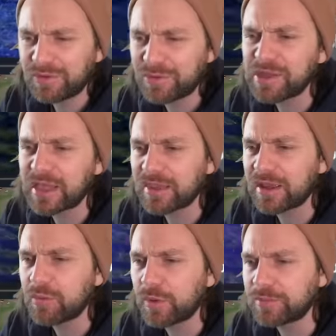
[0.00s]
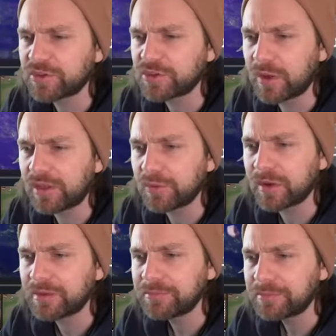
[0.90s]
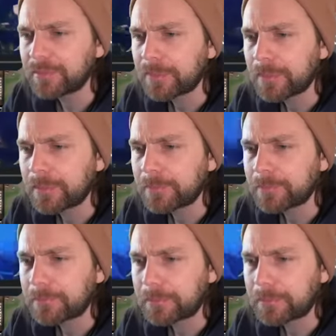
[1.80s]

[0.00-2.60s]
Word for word: we get that in web two anyway. But